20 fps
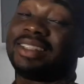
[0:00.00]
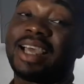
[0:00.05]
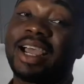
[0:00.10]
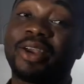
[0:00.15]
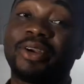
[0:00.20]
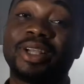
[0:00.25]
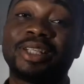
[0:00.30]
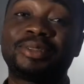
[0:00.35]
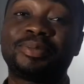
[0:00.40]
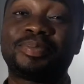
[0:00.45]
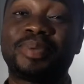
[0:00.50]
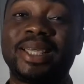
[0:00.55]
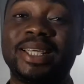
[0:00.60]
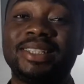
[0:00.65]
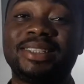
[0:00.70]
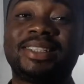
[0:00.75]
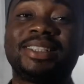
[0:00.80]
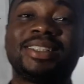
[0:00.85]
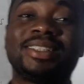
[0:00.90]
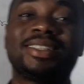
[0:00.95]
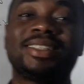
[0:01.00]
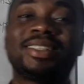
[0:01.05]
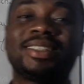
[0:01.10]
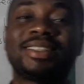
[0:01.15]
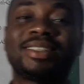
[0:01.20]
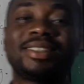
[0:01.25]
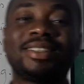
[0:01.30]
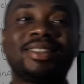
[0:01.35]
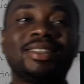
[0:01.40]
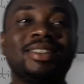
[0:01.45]
direct painting.
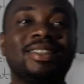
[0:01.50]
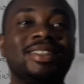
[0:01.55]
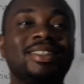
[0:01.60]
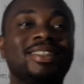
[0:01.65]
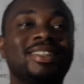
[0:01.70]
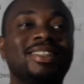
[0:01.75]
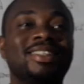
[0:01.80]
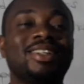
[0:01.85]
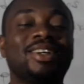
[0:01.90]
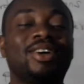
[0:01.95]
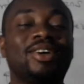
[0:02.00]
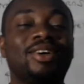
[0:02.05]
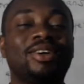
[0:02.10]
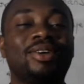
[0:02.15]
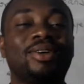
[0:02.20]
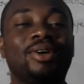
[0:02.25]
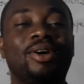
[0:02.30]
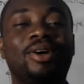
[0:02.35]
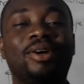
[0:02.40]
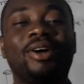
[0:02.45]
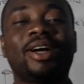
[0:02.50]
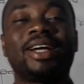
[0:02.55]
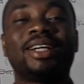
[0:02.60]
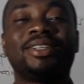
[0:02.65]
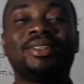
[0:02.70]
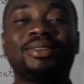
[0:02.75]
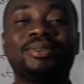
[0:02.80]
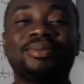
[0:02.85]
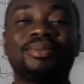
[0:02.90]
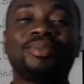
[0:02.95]
Alright,
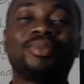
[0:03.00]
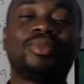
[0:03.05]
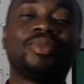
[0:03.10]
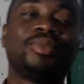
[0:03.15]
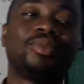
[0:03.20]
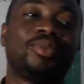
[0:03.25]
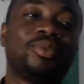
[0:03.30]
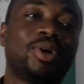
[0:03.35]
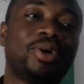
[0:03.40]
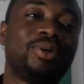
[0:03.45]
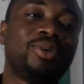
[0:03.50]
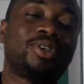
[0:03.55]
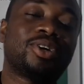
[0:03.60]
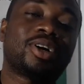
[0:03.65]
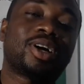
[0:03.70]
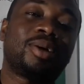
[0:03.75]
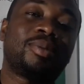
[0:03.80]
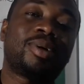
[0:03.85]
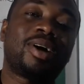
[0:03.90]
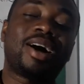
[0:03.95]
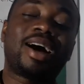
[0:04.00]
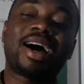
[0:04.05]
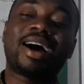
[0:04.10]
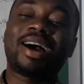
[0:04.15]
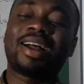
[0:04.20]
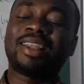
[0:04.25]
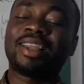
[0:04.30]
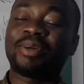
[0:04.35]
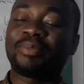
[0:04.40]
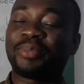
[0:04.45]
when we talk about
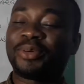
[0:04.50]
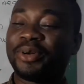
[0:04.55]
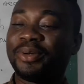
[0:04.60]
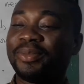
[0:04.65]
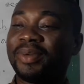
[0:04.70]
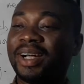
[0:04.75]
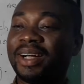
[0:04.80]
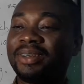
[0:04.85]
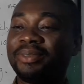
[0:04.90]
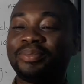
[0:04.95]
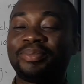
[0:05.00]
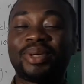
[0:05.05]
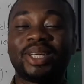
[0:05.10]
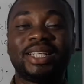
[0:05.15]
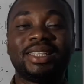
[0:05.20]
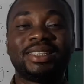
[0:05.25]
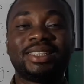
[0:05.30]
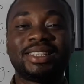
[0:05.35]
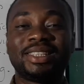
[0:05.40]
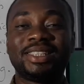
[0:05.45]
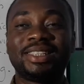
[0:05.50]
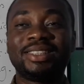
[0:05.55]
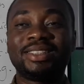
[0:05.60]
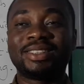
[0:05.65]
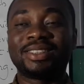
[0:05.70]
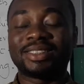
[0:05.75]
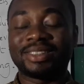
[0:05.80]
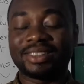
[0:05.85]
alla prima painting,